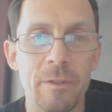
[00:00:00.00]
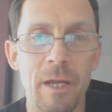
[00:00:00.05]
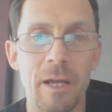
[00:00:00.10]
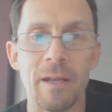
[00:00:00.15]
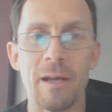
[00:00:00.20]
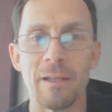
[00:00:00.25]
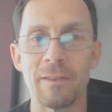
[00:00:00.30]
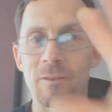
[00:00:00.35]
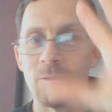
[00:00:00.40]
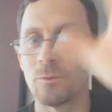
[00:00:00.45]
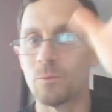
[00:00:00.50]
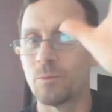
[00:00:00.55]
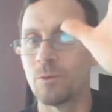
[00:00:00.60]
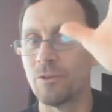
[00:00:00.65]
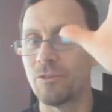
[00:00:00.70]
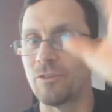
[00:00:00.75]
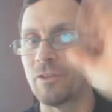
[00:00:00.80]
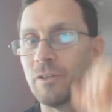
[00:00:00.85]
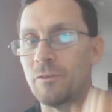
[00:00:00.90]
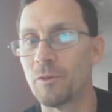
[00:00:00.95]
now not the
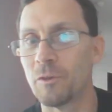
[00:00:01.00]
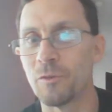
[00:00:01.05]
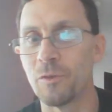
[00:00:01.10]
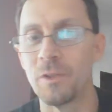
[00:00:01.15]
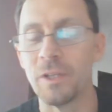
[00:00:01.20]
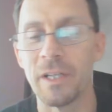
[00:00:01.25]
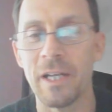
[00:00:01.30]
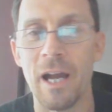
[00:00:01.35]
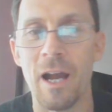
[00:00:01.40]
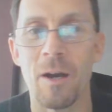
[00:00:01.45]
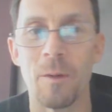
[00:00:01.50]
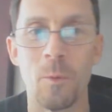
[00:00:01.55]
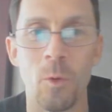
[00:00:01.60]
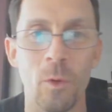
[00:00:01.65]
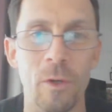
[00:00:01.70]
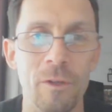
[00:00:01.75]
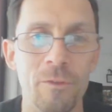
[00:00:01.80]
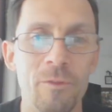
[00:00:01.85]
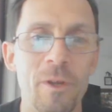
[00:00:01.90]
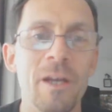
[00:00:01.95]
receiver for the
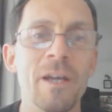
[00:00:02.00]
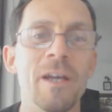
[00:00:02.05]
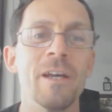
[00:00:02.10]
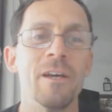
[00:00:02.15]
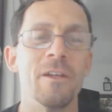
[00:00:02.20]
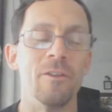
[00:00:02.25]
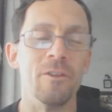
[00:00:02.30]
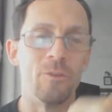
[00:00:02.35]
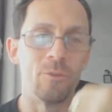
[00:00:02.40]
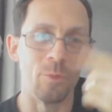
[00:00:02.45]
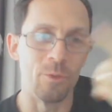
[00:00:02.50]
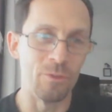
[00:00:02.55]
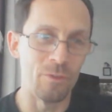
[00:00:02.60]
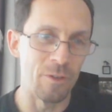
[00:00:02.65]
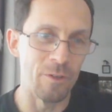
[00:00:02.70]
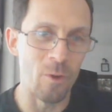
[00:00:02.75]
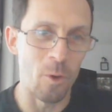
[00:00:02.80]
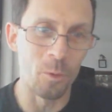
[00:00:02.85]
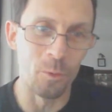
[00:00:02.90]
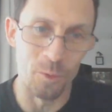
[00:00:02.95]
Cowboys. This was
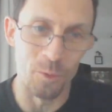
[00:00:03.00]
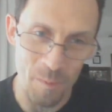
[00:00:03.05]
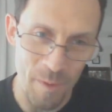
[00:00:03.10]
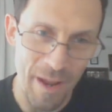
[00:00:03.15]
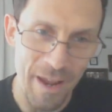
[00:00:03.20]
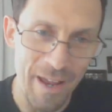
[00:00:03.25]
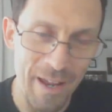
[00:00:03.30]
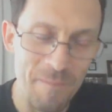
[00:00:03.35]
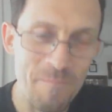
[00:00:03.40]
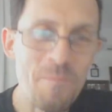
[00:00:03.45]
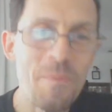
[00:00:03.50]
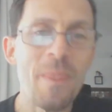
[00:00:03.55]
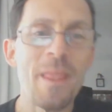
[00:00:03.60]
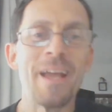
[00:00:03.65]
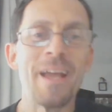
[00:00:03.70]
an older man.